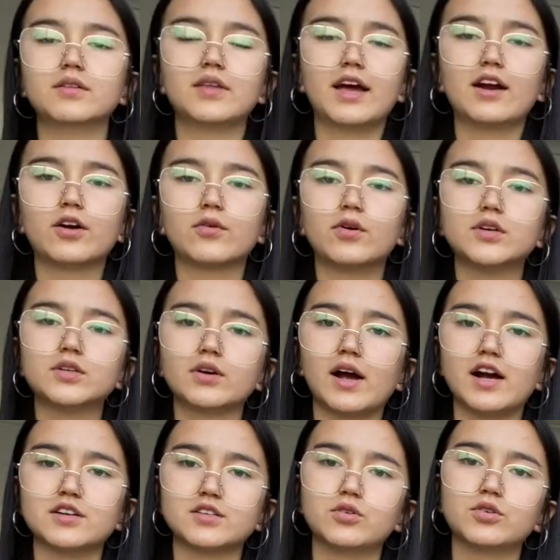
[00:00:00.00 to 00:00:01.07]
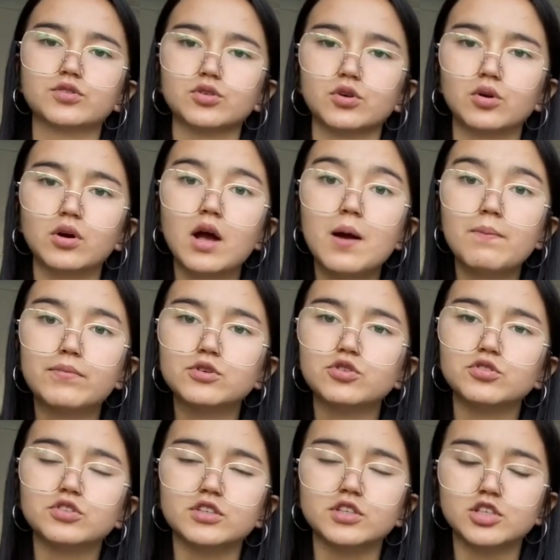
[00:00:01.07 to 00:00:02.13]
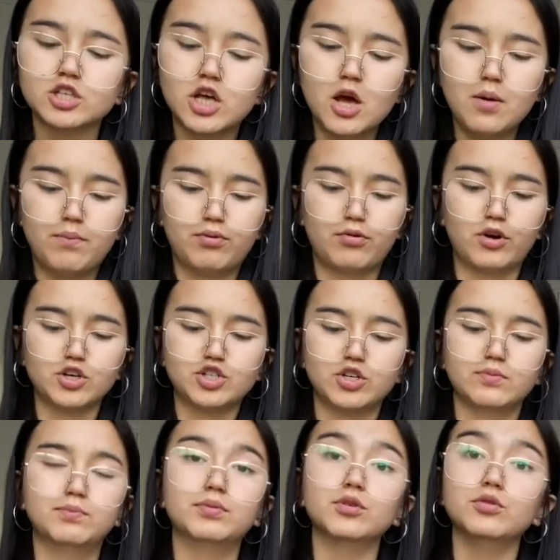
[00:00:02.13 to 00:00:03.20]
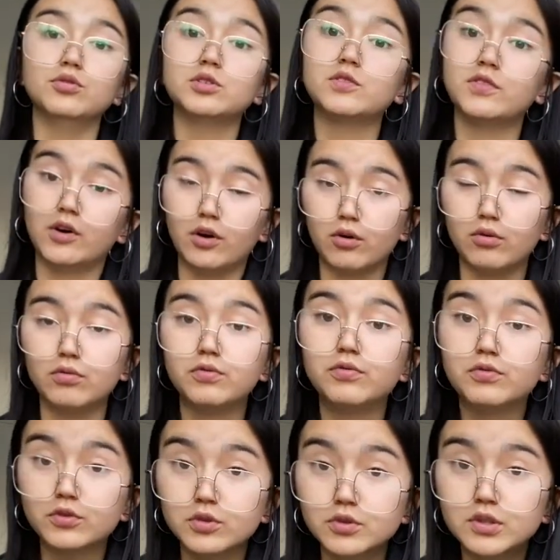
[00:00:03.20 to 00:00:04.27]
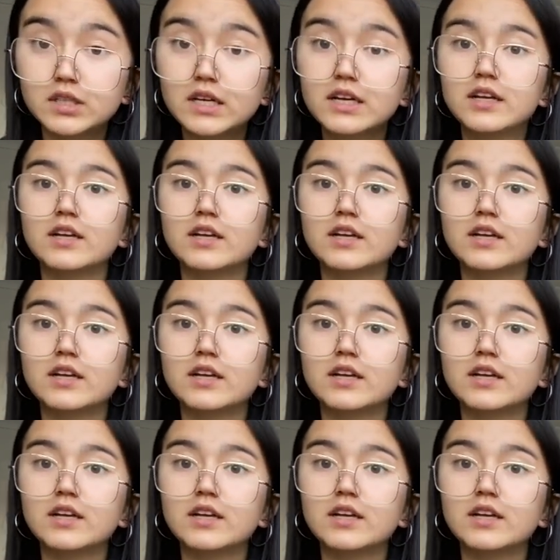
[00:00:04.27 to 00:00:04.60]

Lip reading: The Hairy Quandong actually also produces Prussian blue spherical fruit.